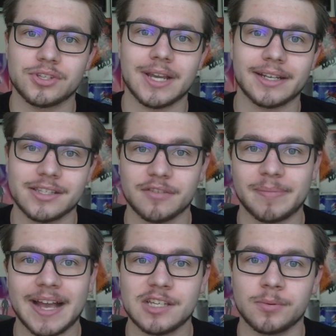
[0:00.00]
seconds have
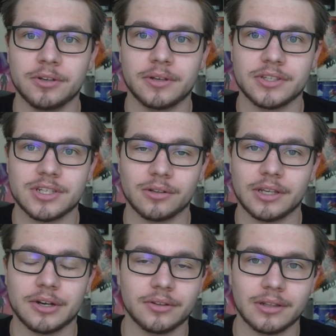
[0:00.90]
passed, but you can still
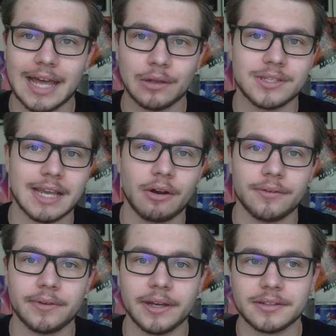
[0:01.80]
hear the loud sound
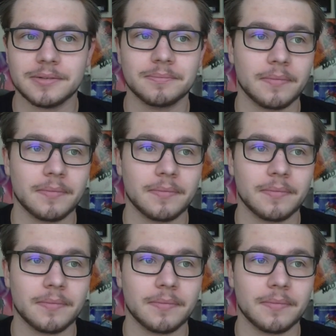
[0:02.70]
effect.